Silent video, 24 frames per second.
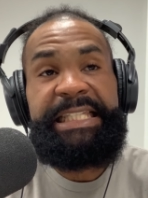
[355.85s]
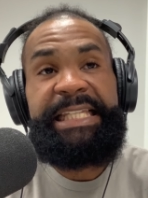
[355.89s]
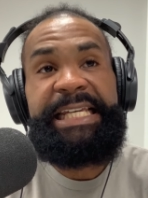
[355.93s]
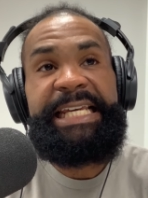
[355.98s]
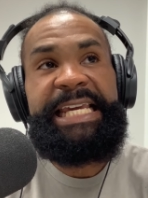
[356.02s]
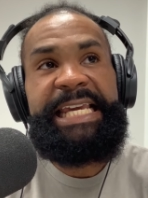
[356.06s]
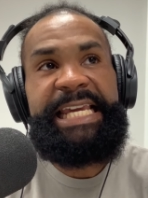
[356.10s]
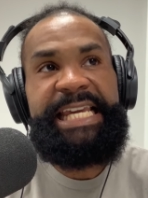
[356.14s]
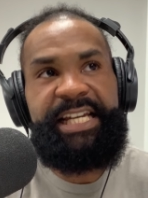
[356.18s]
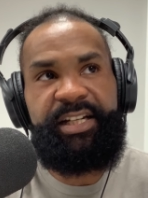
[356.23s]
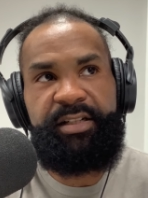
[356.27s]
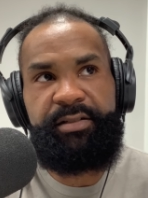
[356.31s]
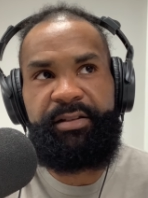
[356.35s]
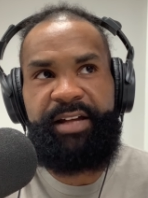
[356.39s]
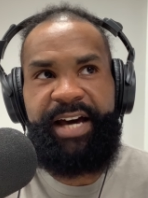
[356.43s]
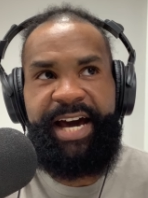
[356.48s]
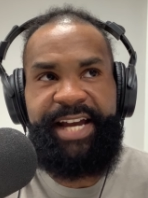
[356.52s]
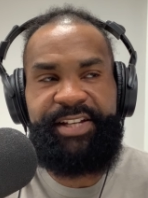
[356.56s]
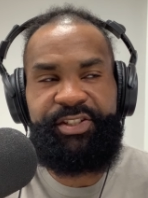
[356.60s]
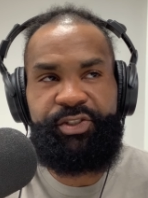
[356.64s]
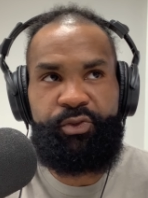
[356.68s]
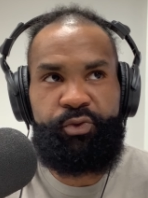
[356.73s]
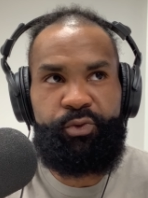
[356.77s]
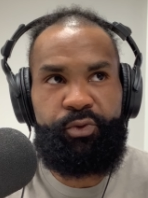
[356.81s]
Lee
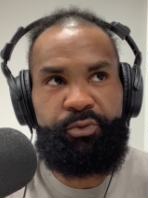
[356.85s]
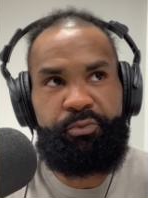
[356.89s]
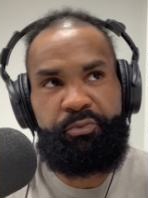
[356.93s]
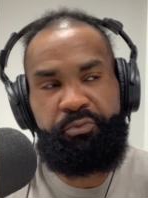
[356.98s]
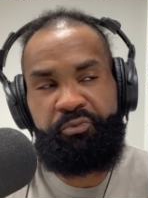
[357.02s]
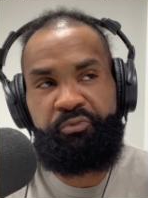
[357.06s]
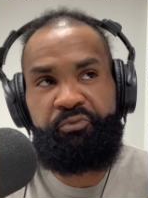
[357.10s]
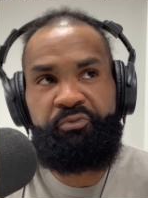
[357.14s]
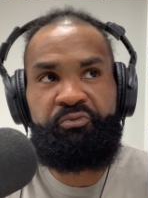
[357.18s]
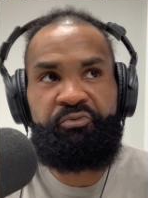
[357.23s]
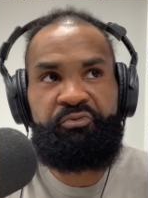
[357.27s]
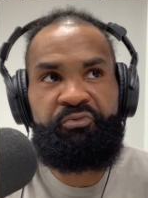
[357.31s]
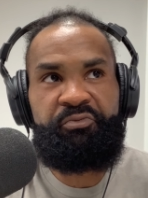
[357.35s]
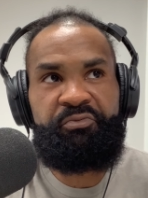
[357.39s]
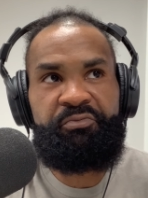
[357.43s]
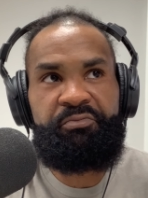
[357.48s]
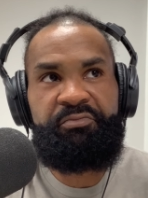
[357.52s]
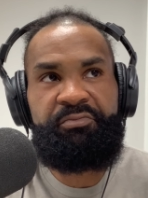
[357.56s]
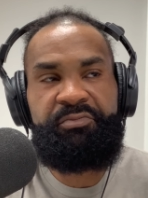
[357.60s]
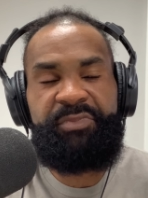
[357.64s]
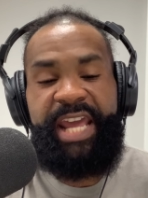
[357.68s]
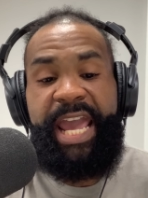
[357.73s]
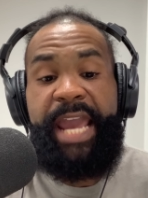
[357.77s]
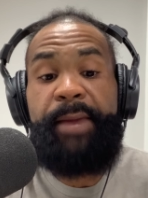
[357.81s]
High School,
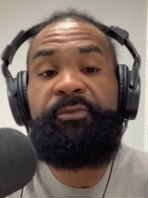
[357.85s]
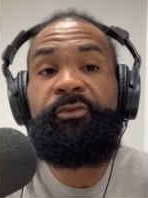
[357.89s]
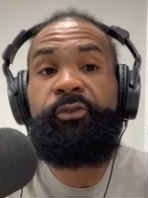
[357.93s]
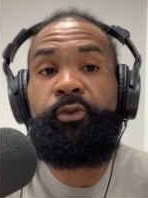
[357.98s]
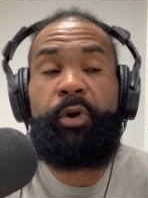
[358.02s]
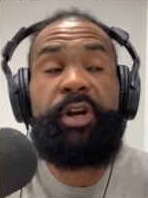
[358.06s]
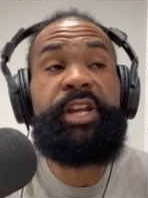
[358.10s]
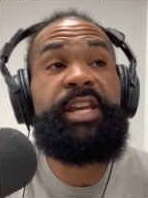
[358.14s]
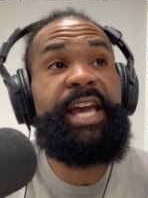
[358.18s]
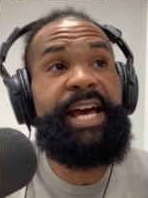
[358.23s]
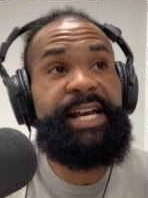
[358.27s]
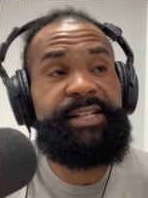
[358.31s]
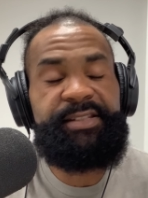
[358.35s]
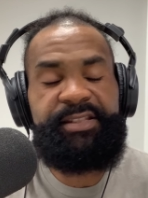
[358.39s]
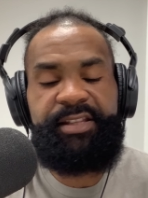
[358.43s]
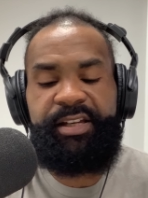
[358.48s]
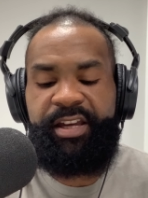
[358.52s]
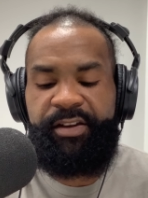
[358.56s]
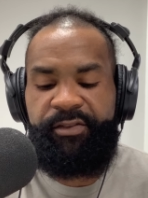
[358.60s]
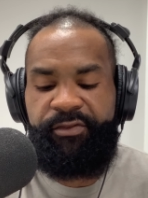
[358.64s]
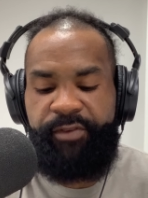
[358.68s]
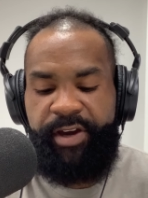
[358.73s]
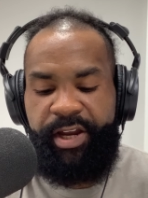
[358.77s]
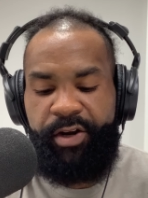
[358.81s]
named for, yes, the
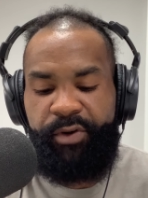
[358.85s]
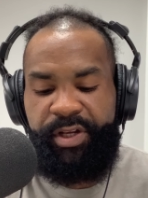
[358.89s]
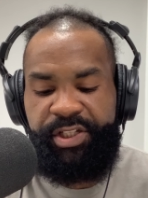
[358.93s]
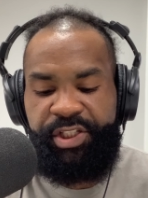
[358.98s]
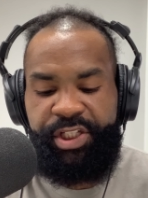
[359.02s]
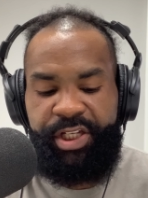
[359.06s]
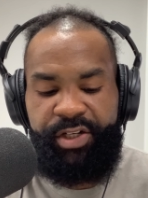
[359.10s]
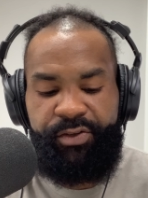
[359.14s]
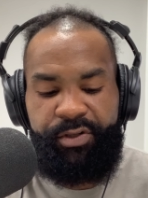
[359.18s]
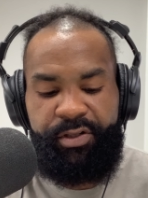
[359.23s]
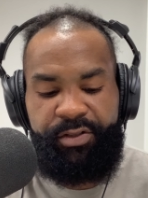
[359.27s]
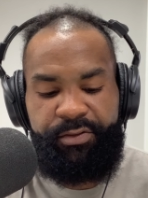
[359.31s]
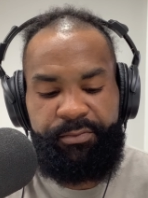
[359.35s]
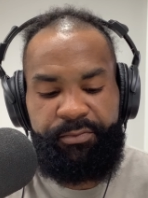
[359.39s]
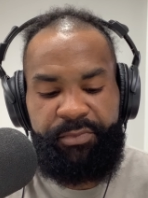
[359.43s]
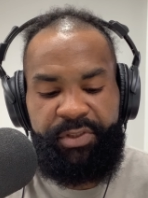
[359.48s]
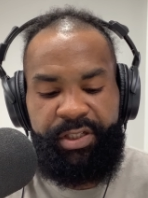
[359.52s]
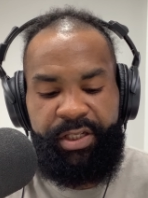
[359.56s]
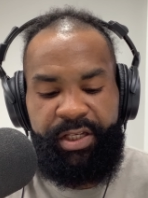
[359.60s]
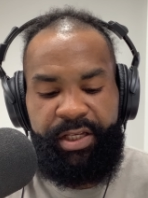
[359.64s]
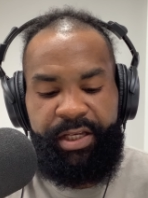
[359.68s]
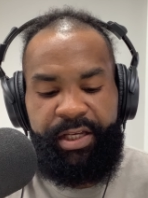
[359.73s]
Confederate general.